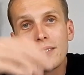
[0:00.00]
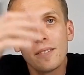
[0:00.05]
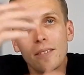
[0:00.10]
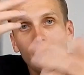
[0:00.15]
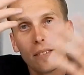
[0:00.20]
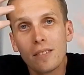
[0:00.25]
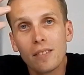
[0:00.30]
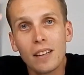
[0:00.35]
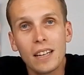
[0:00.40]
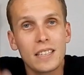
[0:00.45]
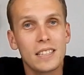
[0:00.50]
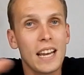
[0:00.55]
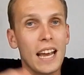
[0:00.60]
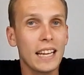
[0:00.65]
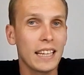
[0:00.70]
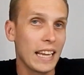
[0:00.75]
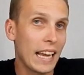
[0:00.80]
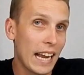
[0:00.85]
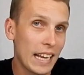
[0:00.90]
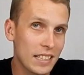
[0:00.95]
but
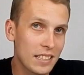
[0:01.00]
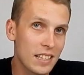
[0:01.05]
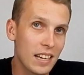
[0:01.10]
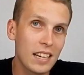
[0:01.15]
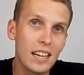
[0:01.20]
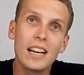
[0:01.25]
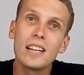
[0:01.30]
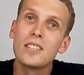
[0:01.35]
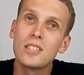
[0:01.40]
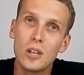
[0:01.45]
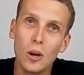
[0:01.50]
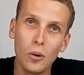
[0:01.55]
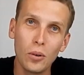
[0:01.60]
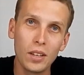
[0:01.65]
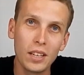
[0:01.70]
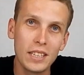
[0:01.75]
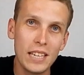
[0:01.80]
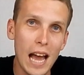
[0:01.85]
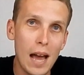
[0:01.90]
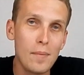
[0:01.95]
it's getting the hits in,
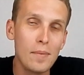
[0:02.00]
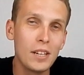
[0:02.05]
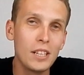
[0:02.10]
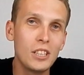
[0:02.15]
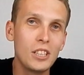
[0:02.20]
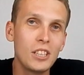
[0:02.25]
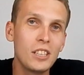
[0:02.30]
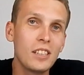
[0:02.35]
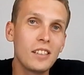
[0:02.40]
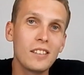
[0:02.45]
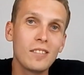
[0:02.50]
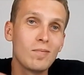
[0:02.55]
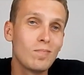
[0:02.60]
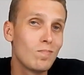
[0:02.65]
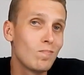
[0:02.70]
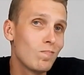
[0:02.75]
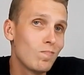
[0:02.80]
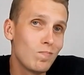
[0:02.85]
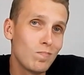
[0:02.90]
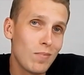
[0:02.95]
it's doing the
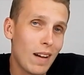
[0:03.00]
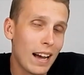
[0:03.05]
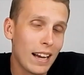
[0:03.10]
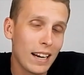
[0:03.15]
damage.